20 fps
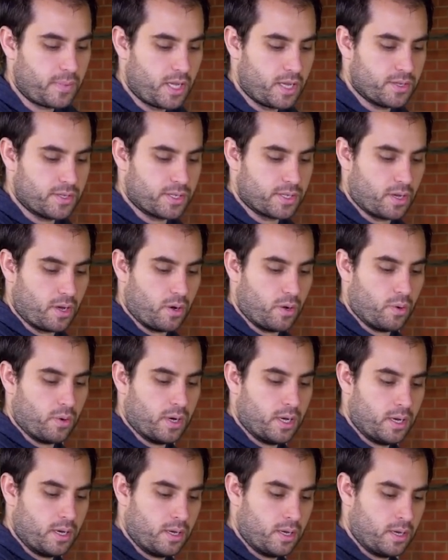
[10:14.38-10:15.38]

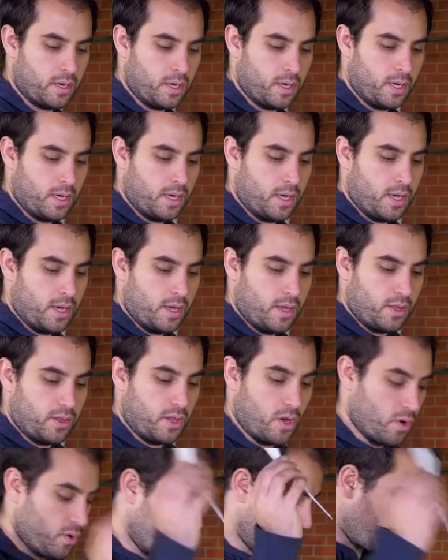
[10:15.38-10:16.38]
So
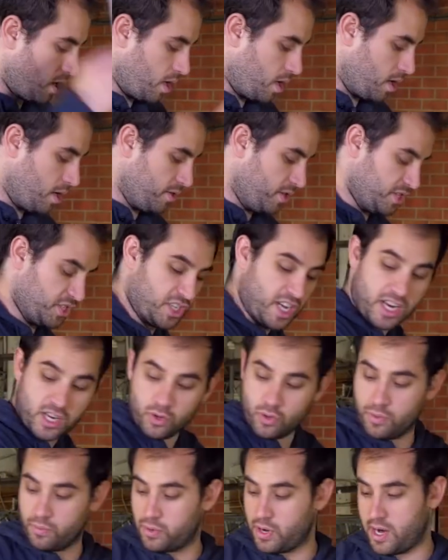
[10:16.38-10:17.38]
those are the
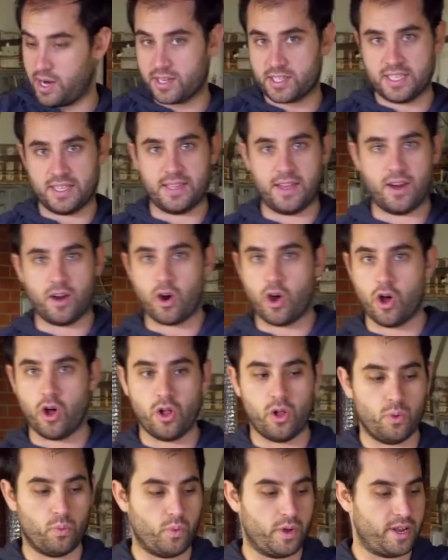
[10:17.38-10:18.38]
genuine products, and they are
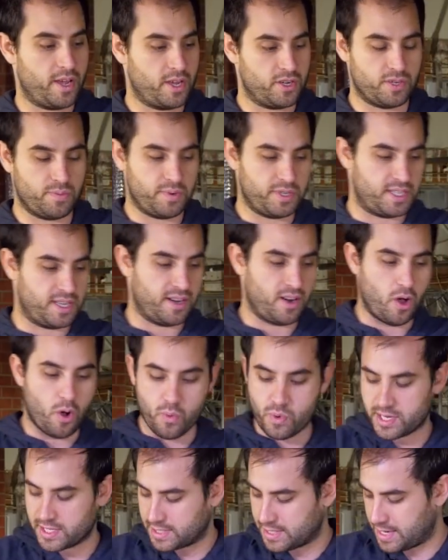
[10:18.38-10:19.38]
all 100%
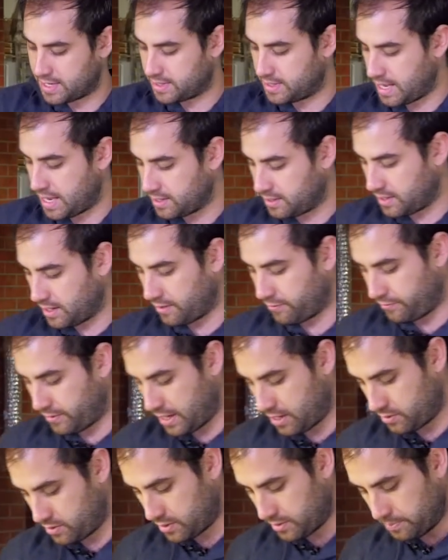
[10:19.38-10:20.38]
always like that I
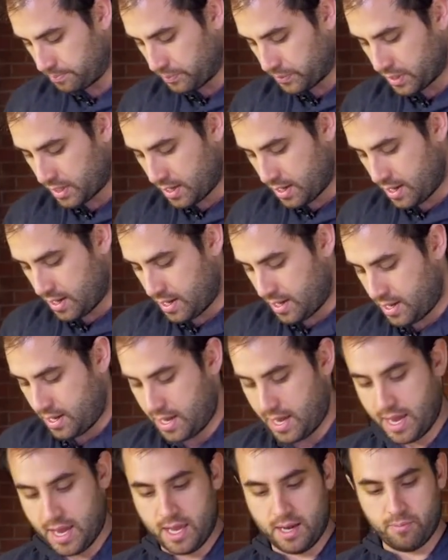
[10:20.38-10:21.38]
found.
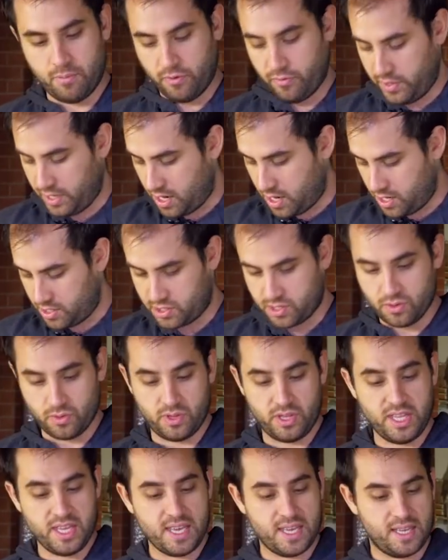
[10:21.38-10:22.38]
And moving on to
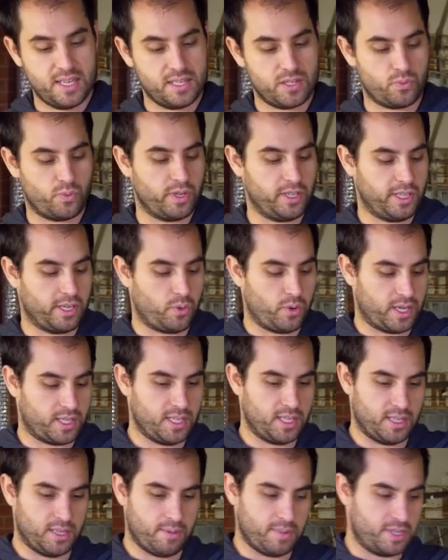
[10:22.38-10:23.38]
these really
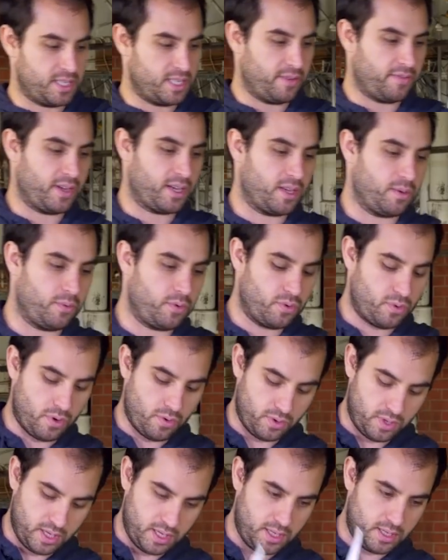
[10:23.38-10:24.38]
quickly, let me see if I can
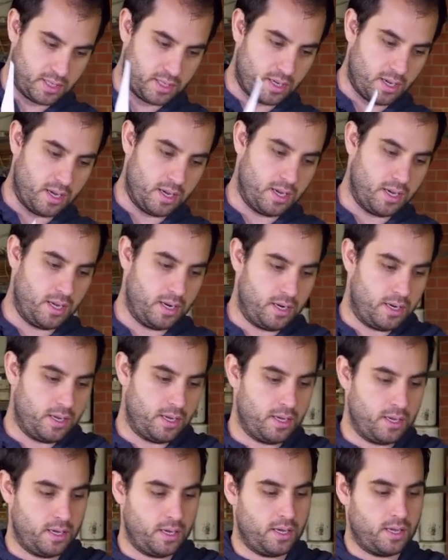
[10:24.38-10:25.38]
throw these on
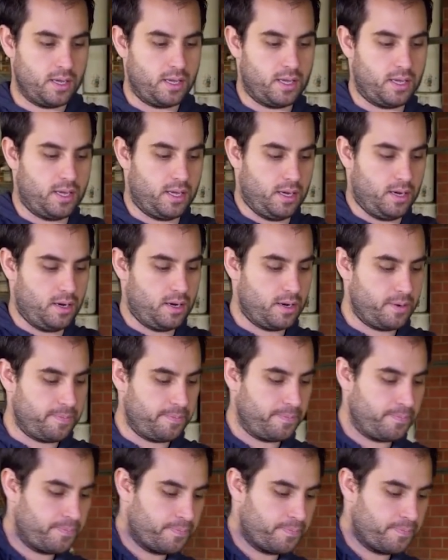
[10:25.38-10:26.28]
here.